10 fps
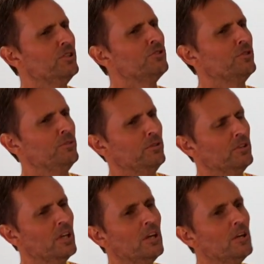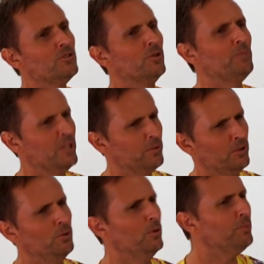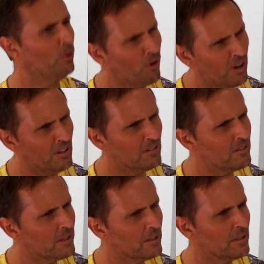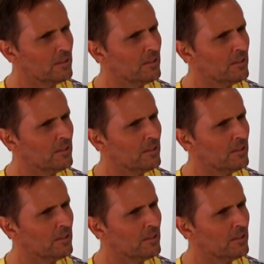distribute to people who are poor. Yes.